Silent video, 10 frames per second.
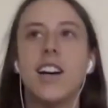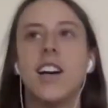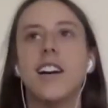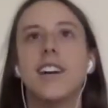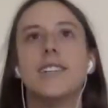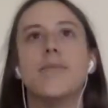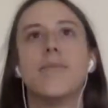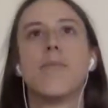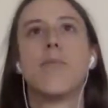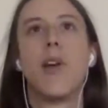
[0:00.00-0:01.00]

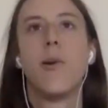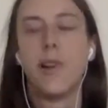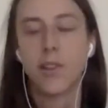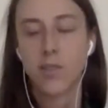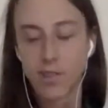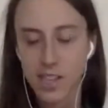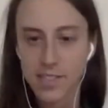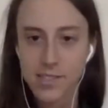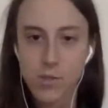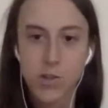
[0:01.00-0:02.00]
I want to go to law
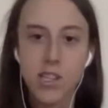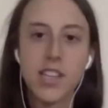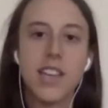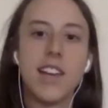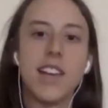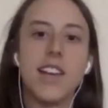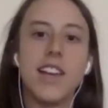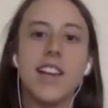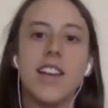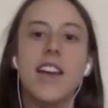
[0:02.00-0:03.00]
school,
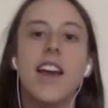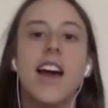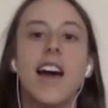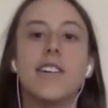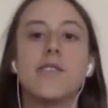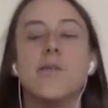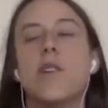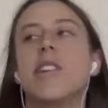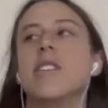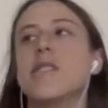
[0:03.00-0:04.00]
and I also
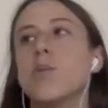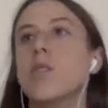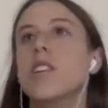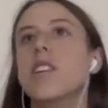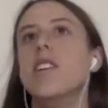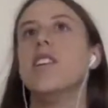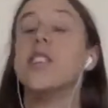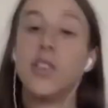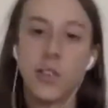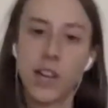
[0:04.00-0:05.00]
wanted to be
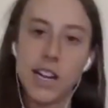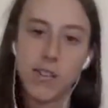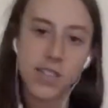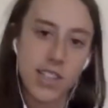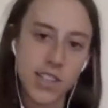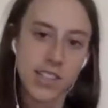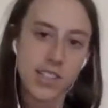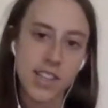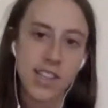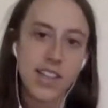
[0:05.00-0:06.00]
on the ground at
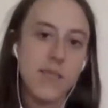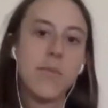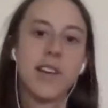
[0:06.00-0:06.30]
this time.